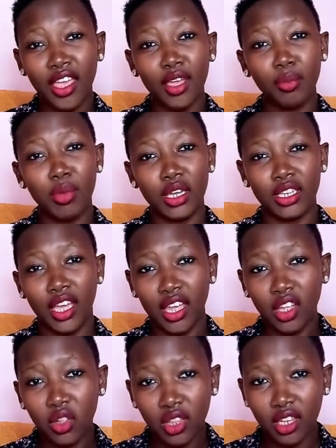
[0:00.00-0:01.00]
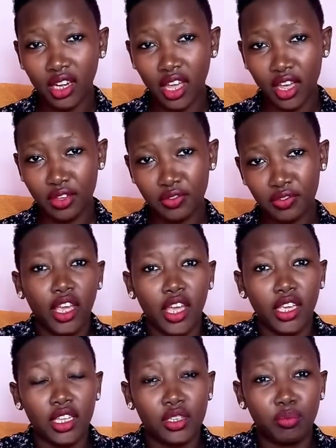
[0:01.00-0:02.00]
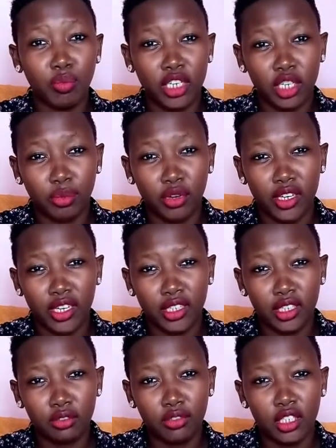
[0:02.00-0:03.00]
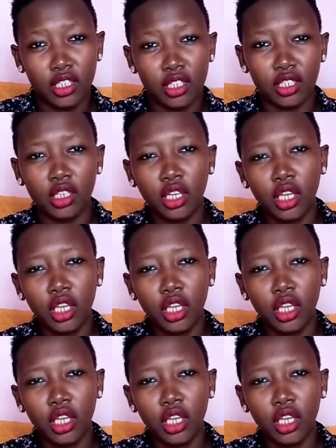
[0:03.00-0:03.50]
a better healthy life There is better productivity